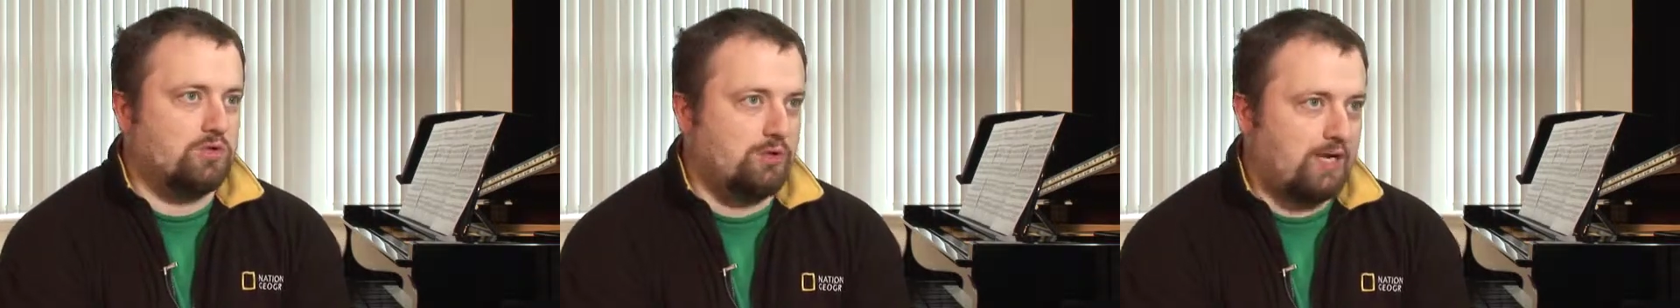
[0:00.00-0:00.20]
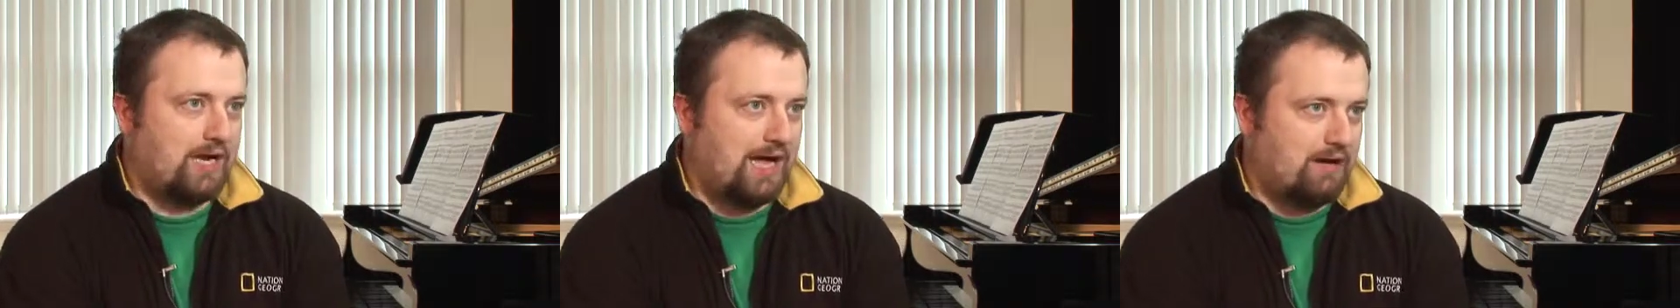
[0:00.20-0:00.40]

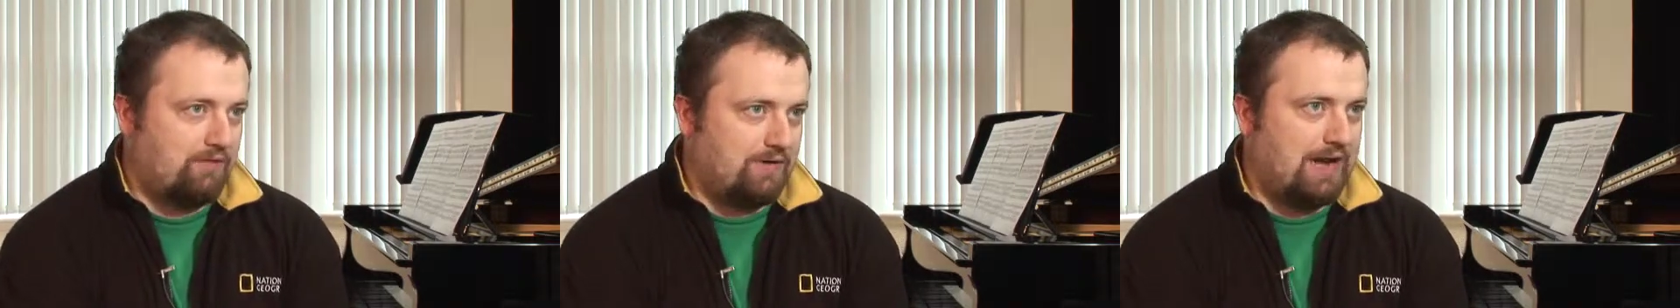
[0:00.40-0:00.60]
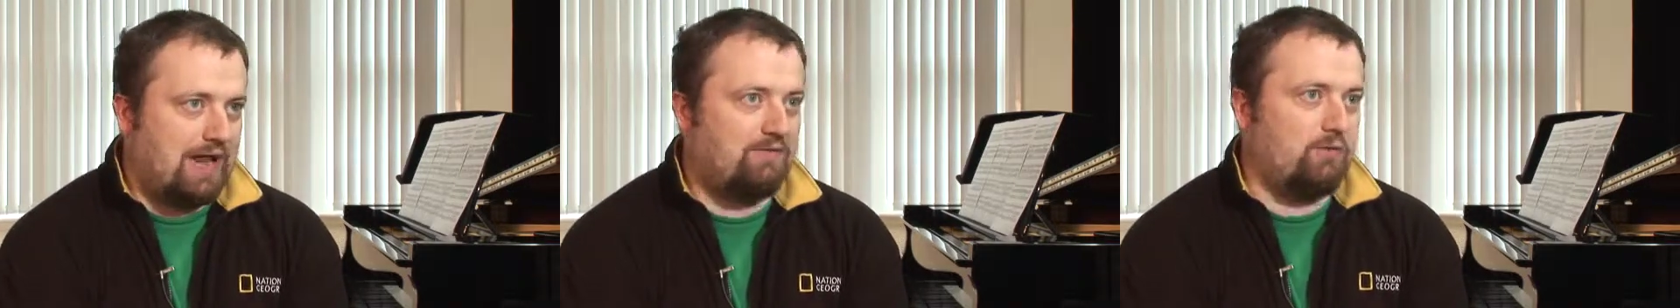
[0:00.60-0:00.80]
You can have
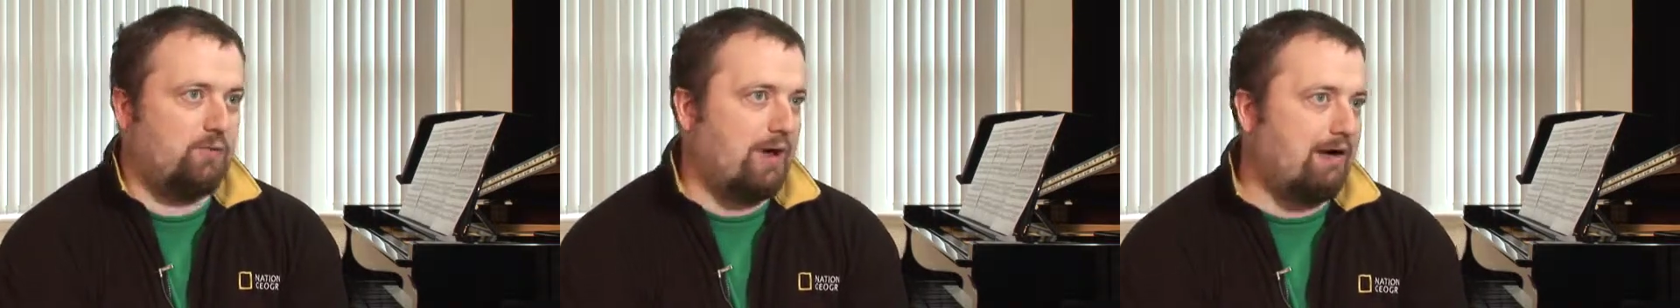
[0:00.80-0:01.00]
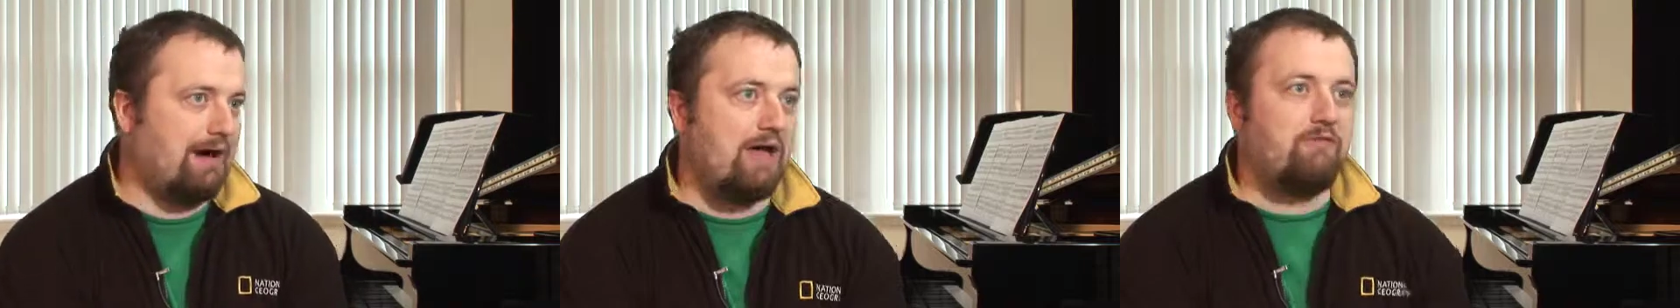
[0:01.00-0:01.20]
a level
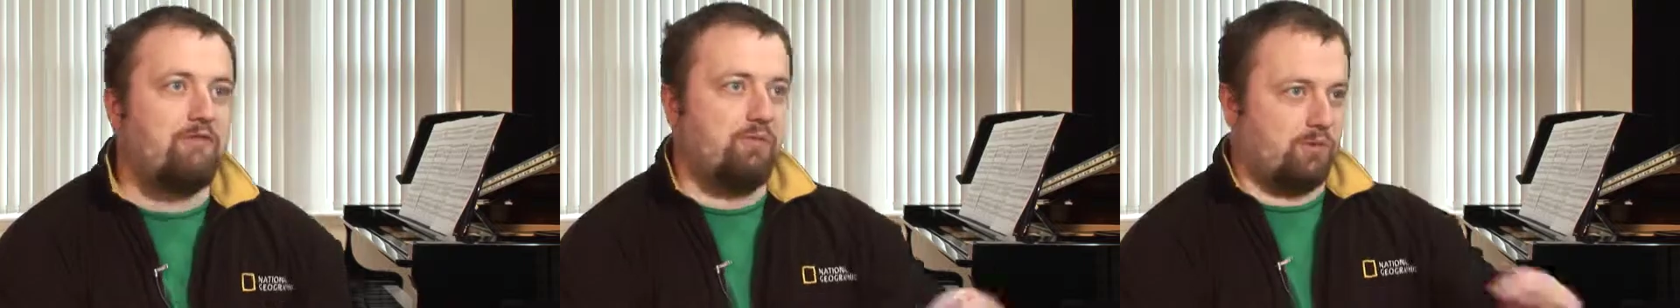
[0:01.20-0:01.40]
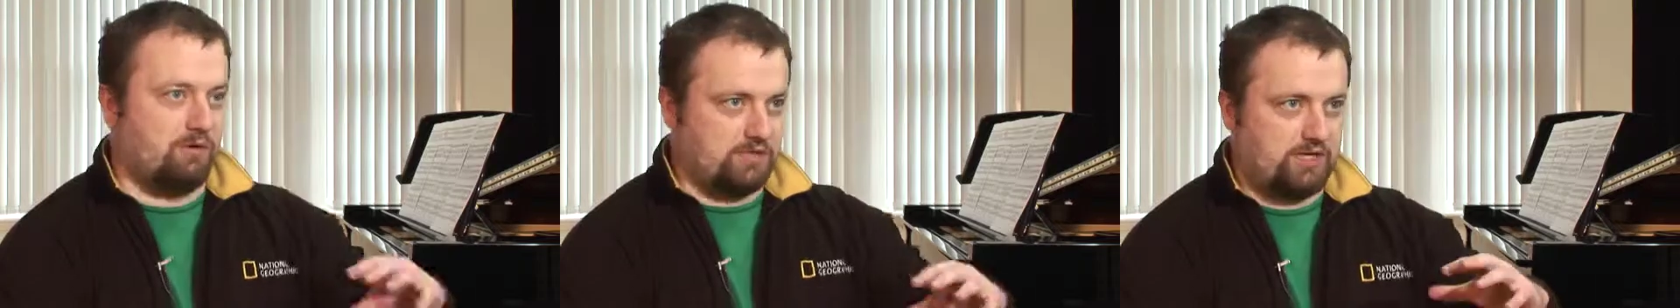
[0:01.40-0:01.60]
where
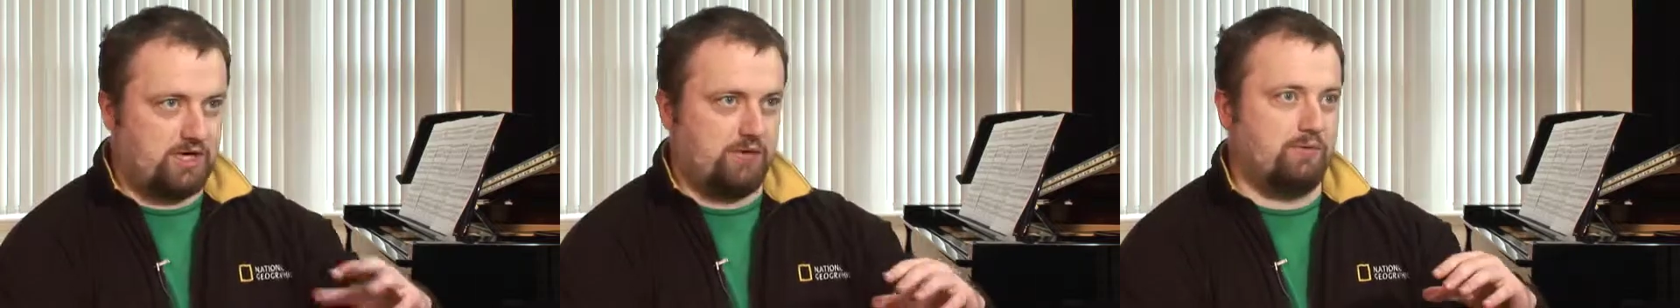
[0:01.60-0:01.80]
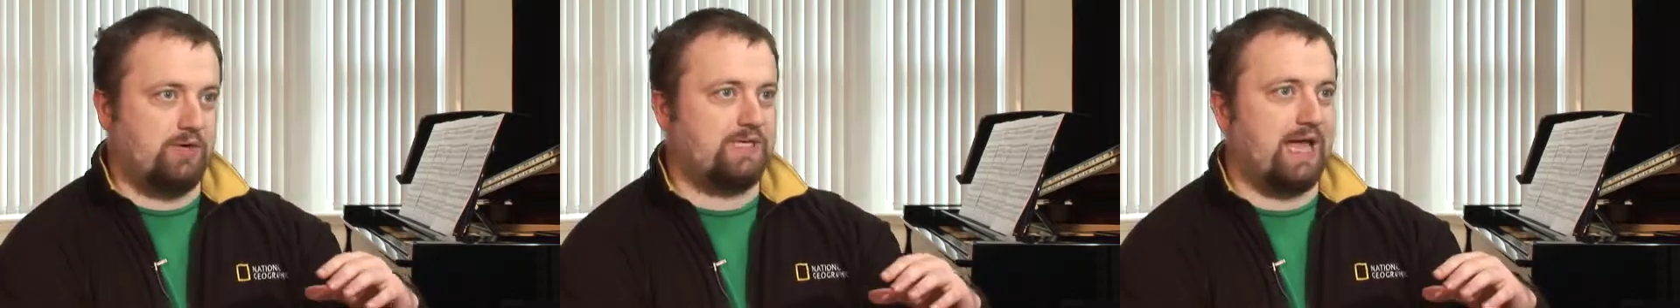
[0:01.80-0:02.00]
everyone's
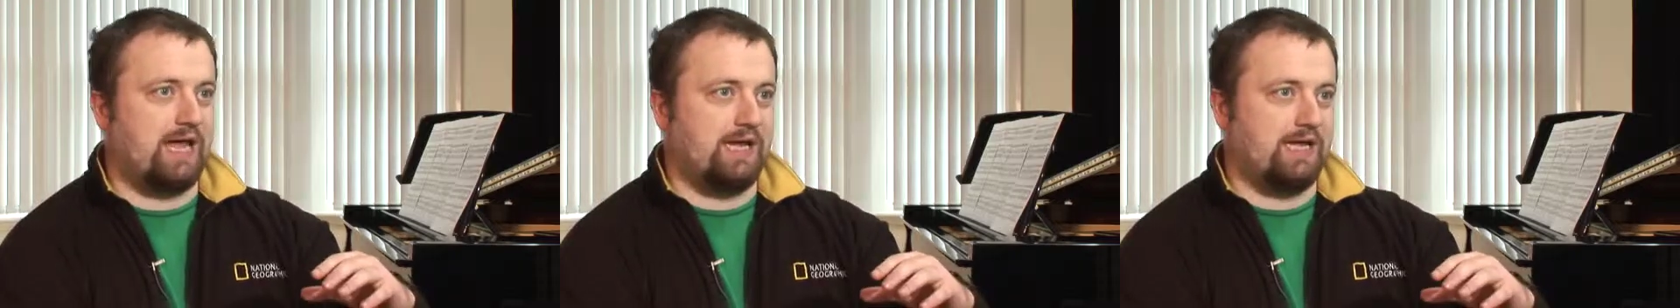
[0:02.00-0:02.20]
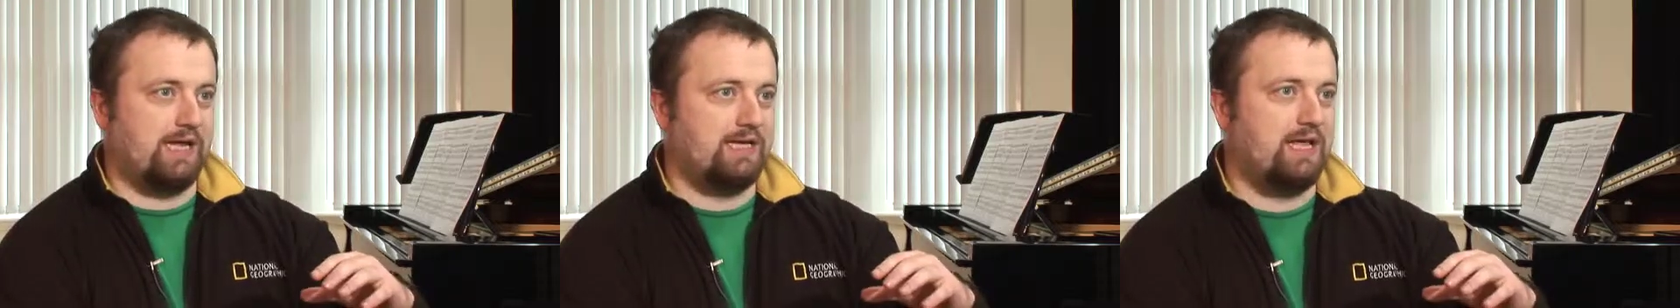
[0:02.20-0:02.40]
going to
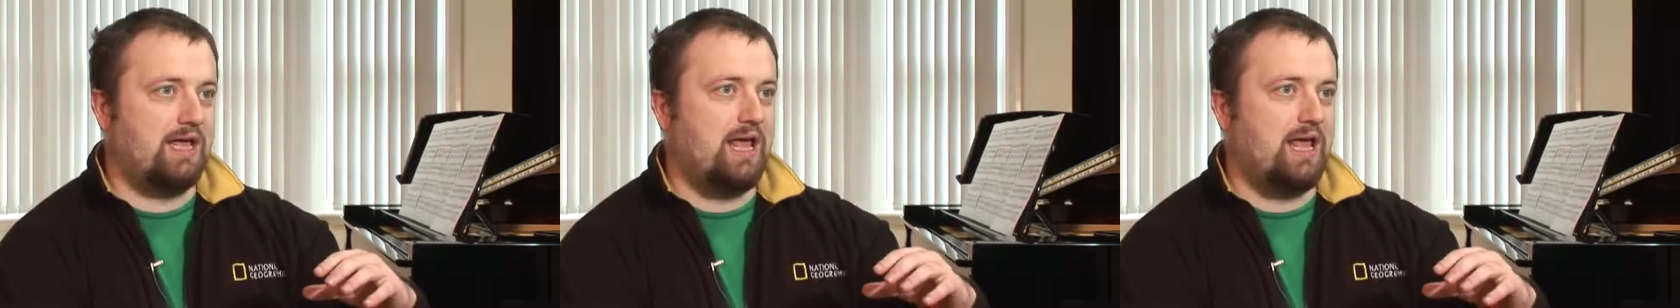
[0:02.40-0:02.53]
attain it,